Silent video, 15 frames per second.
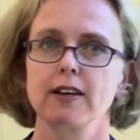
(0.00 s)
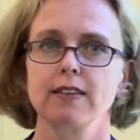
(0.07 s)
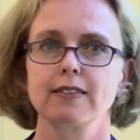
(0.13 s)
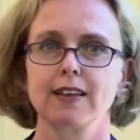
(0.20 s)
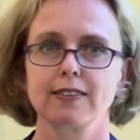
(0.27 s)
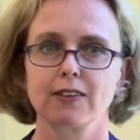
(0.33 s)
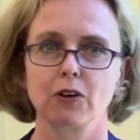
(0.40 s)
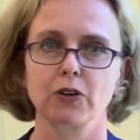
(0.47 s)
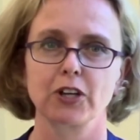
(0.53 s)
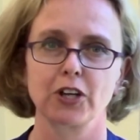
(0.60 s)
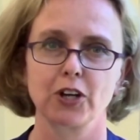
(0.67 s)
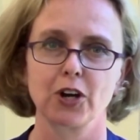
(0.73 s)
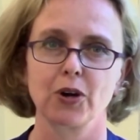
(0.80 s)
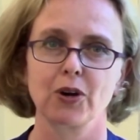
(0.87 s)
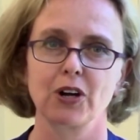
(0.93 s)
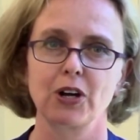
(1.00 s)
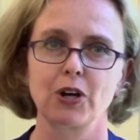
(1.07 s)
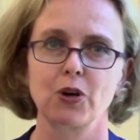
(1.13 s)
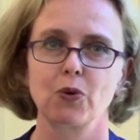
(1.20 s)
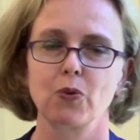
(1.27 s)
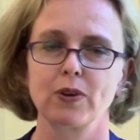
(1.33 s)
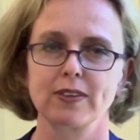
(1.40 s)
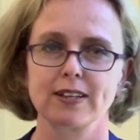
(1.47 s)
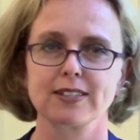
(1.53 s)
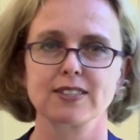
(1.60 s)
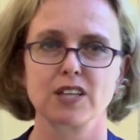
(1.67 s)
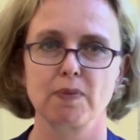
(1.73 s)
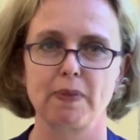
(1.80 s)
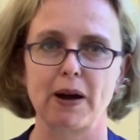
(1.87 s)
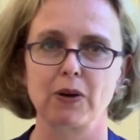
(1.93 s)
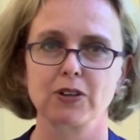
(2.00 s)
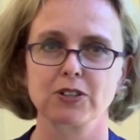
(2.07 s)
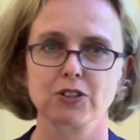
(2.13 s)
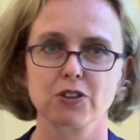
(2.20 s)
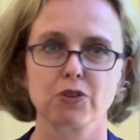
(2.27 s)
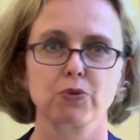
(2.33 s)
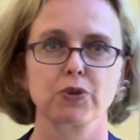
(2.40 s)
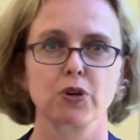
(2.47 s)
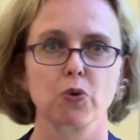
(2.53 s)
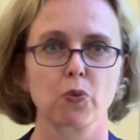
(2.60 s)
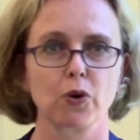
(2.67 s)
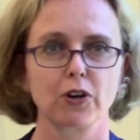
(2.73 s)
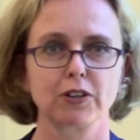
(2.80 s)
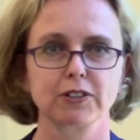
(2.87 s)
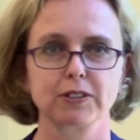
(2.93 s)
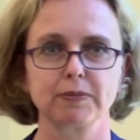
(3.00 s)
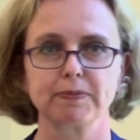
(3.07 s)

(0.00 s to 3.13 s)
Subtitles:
that they'll hear when they step out into the real world.